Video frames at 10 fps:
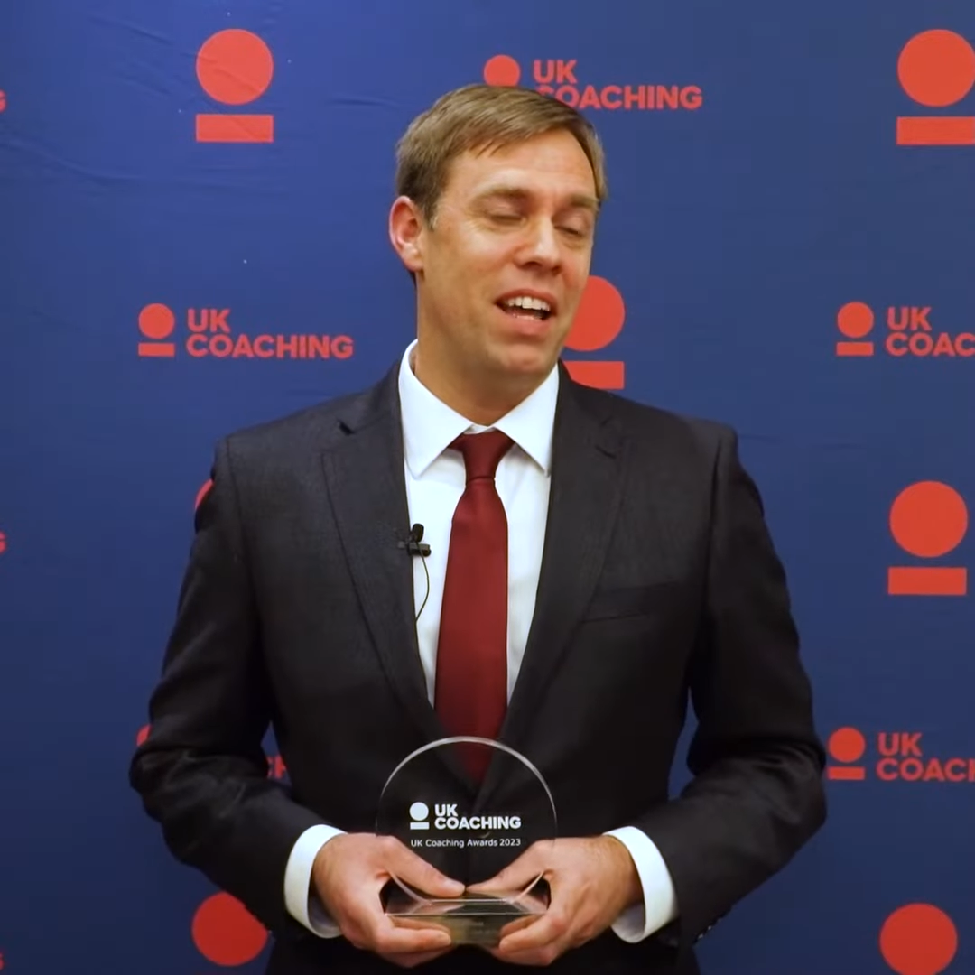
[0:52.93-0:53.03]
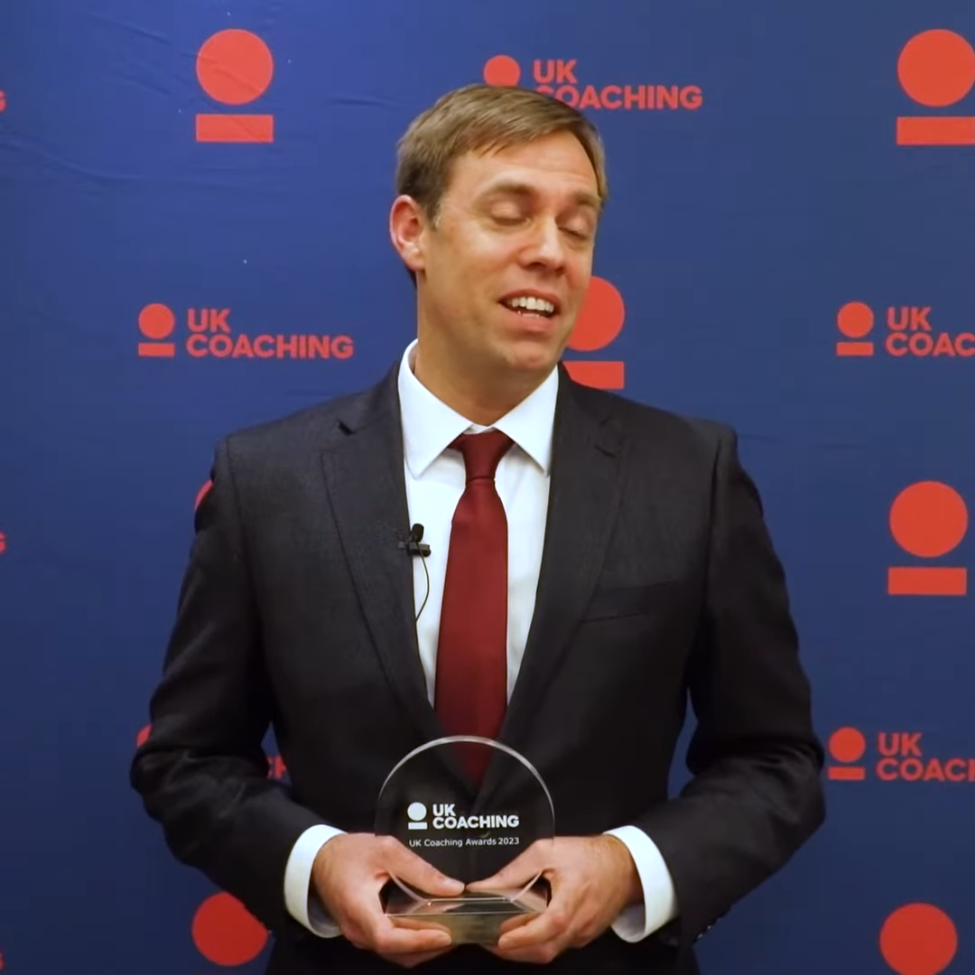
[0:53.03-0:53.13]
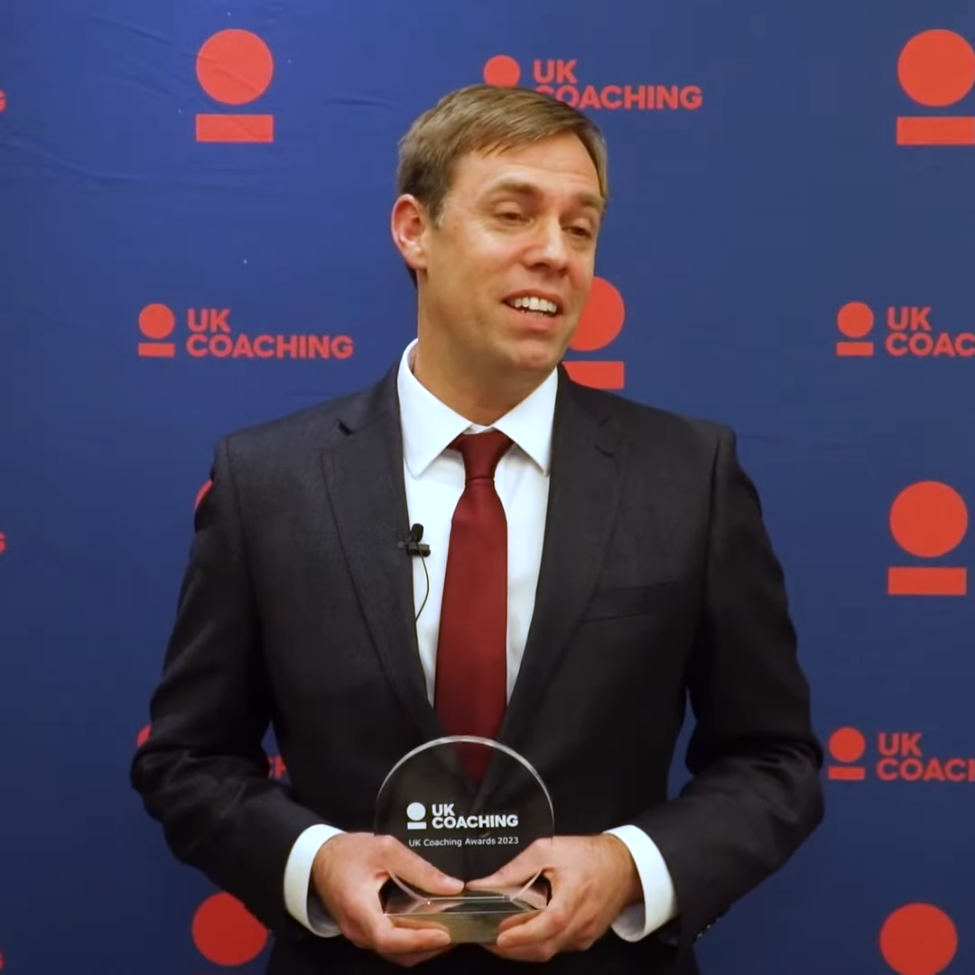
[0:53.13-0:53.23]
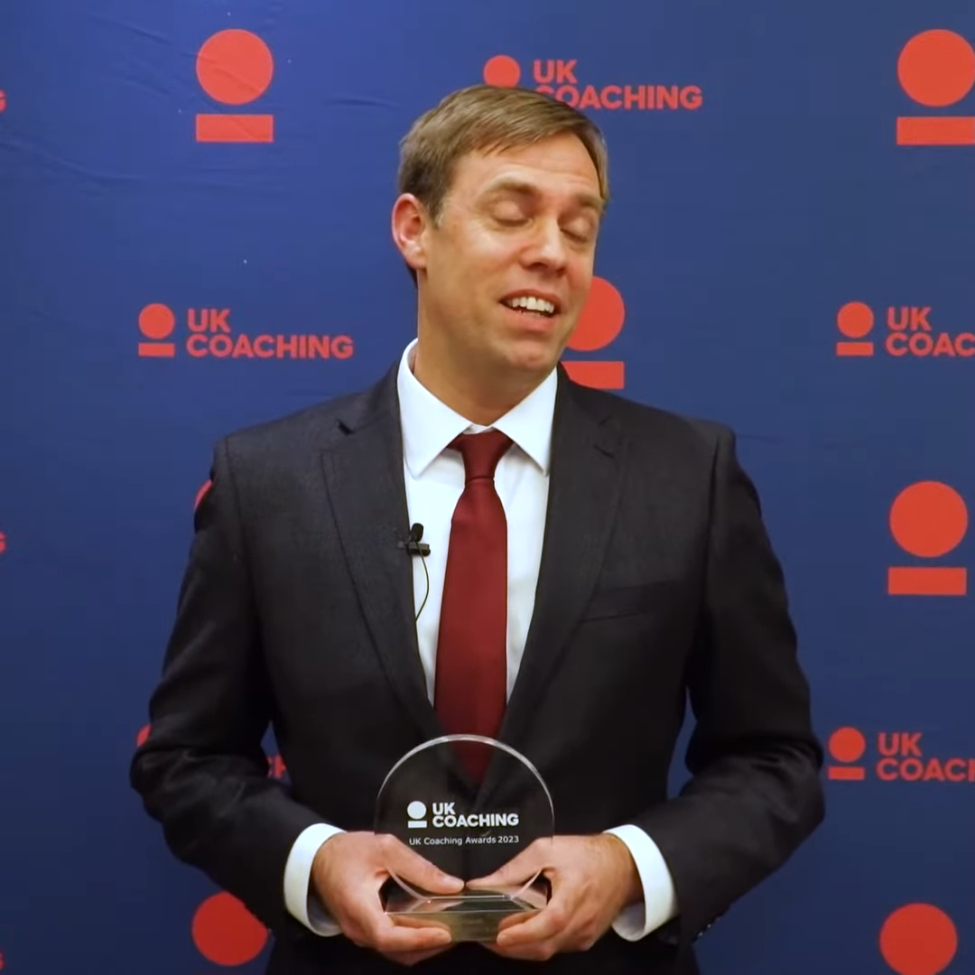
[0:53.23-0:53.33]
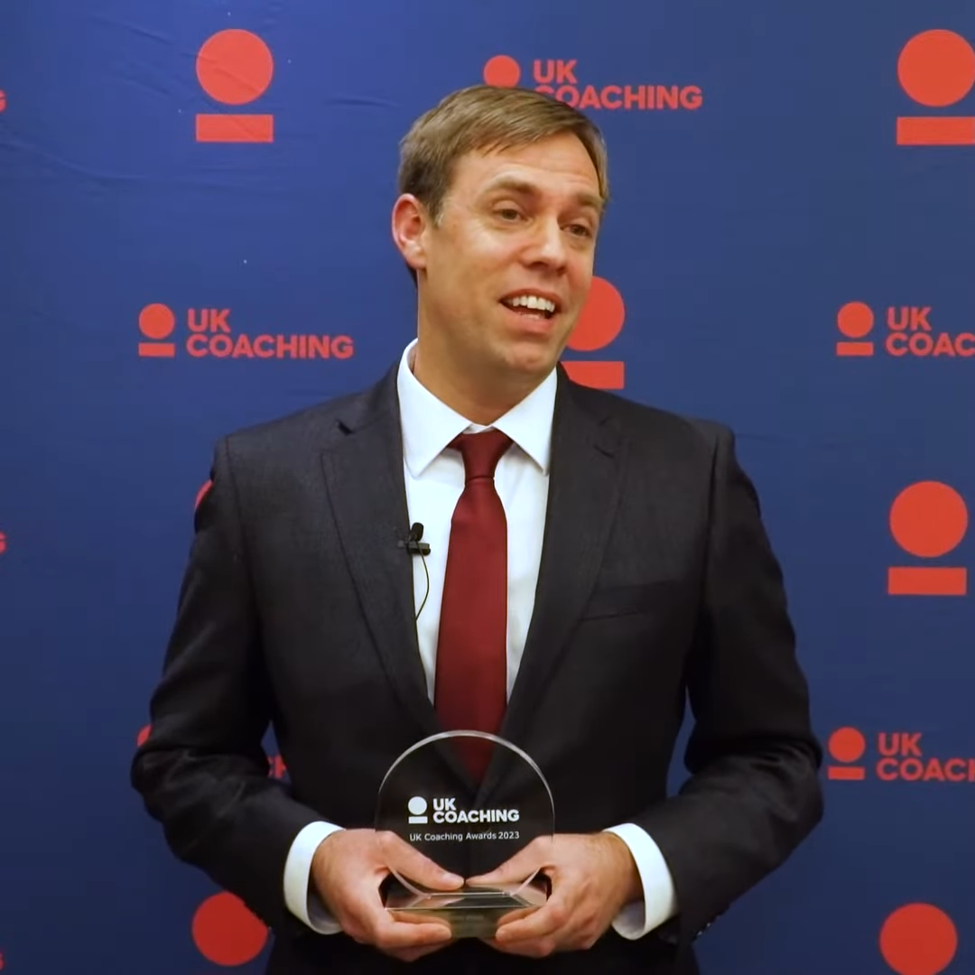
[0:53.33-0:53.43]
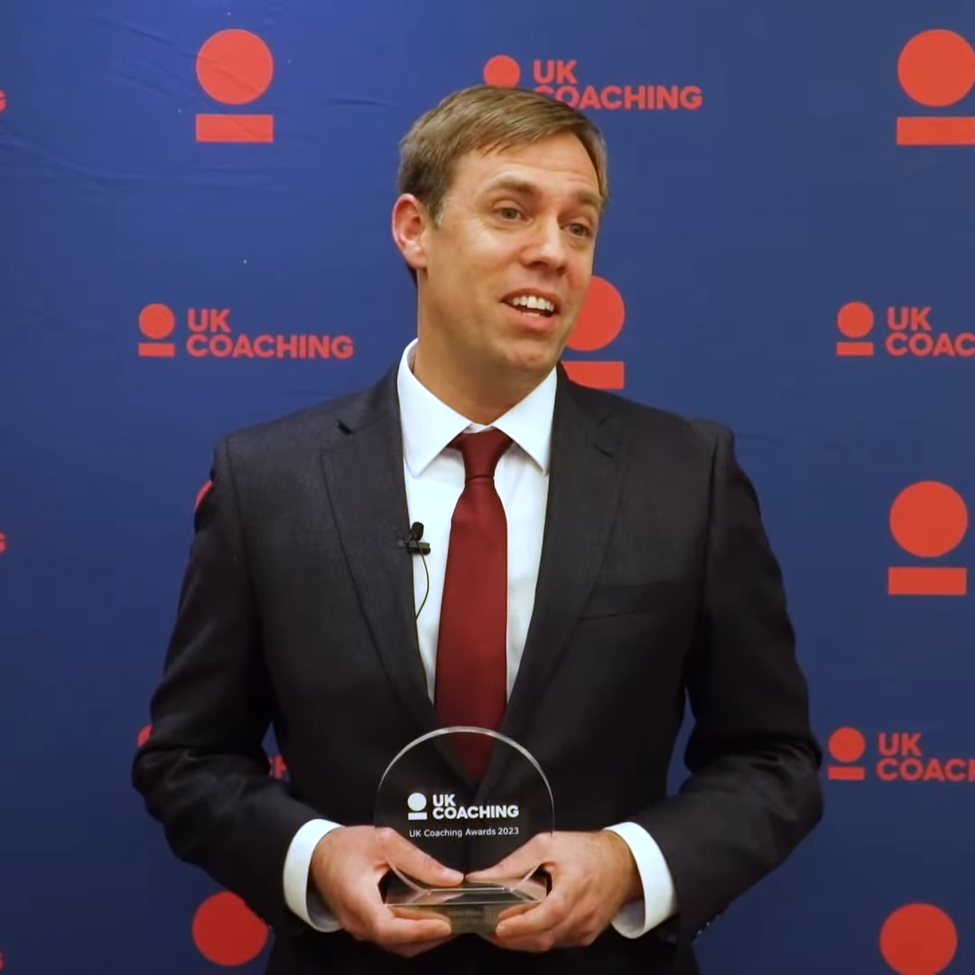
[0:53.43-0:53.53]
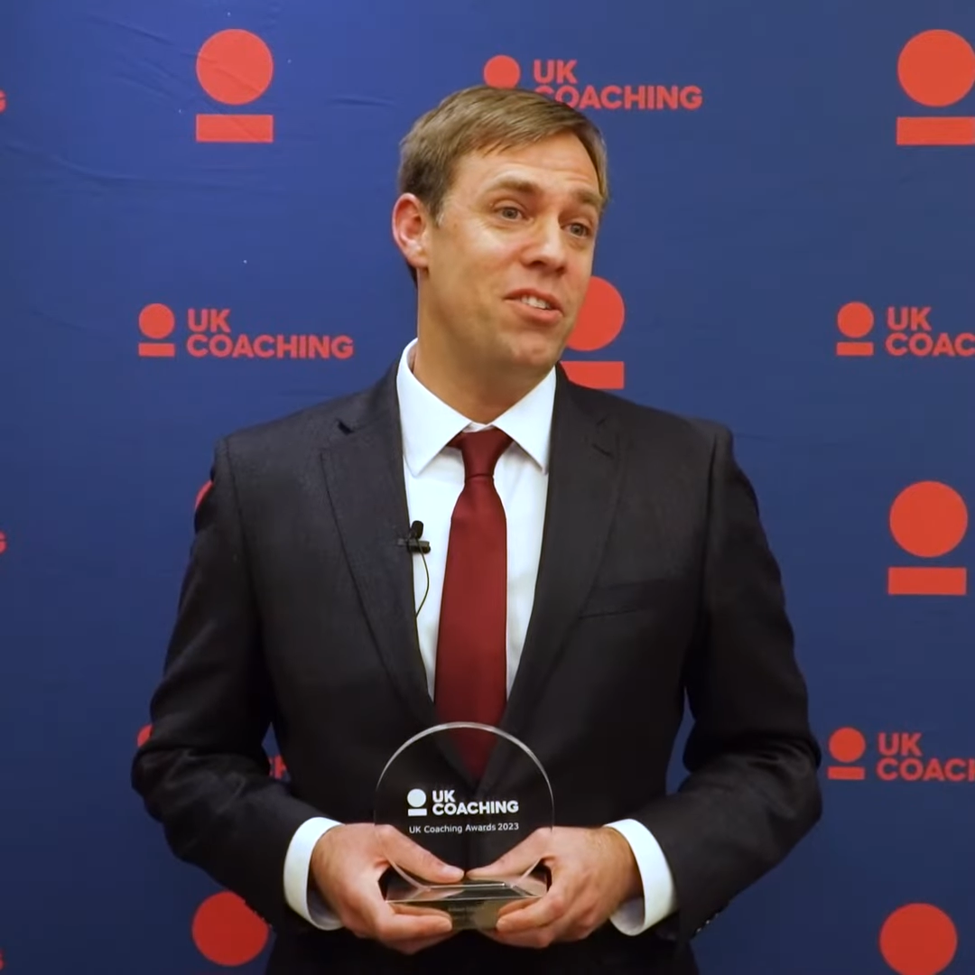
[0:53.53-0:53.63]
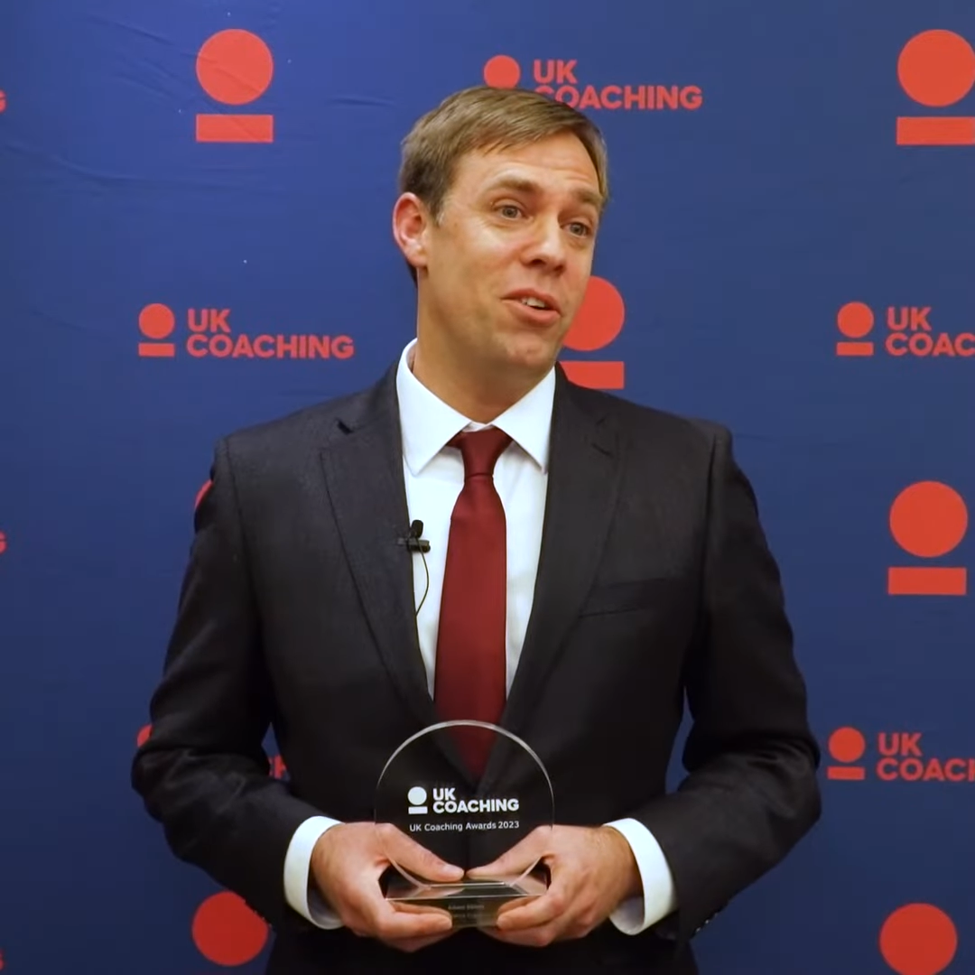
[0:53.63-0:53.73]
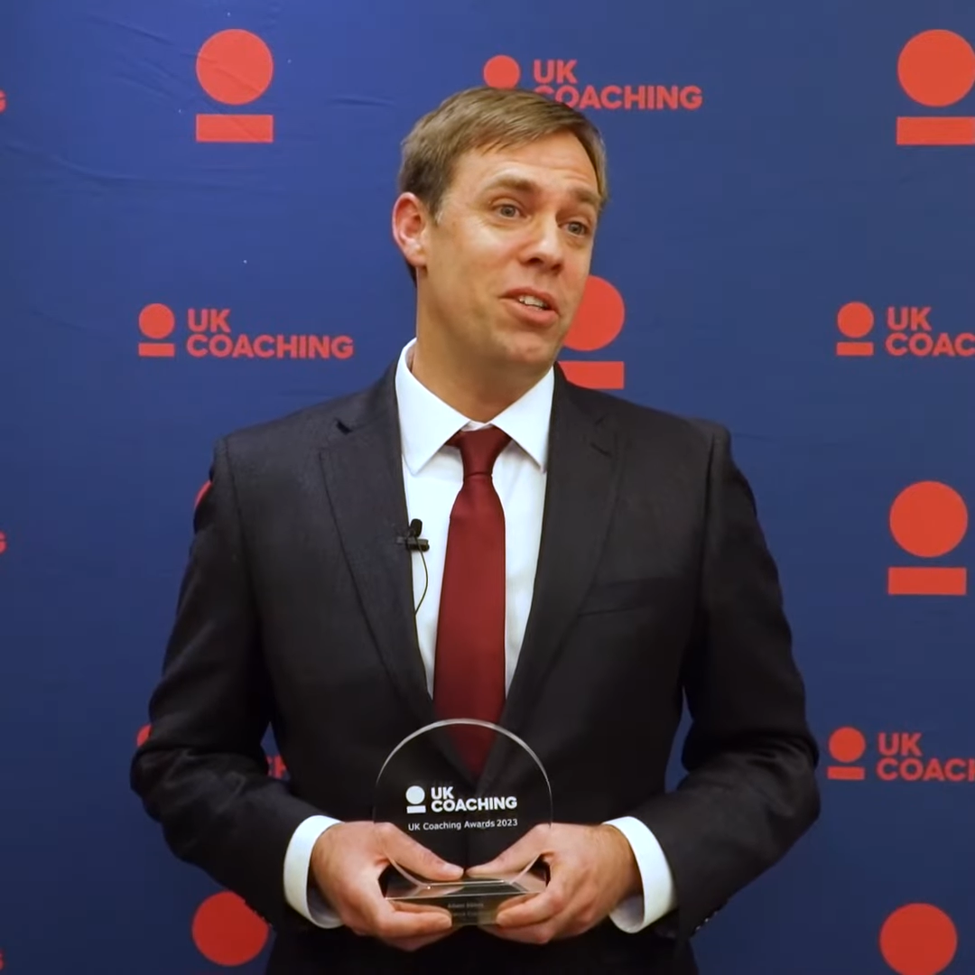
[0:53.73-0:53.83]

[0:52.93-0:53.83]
and and a joy